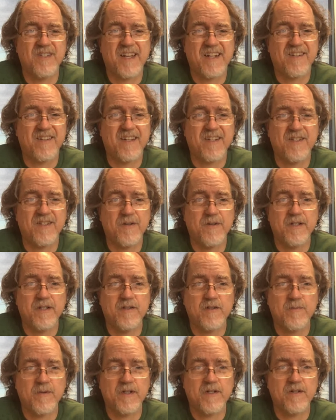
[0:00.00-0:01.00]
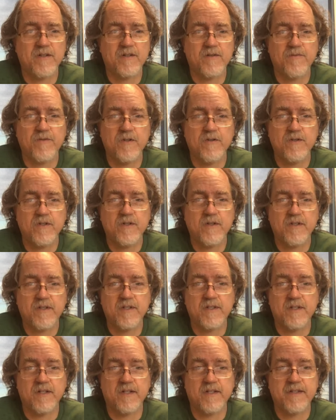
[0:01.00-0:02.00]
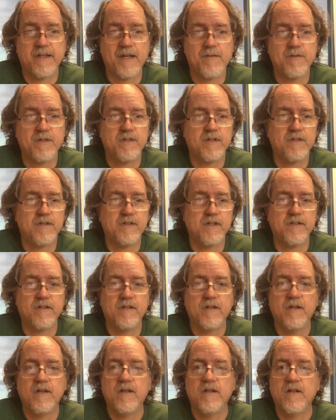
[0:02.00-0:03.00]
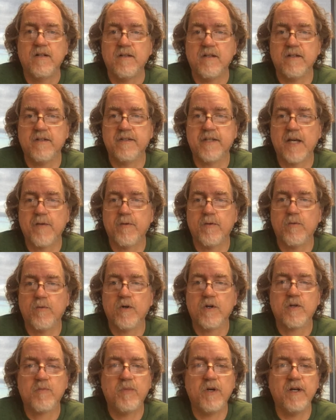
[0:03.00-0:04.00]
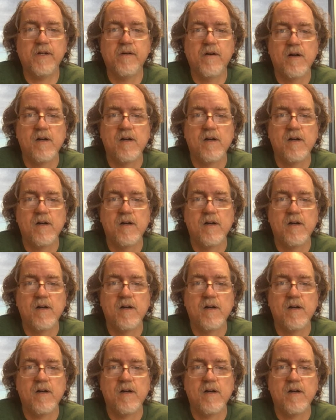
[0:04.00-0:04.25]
I don't like doing it too much. It's confusing. This is an assignment. Just let assignment work. But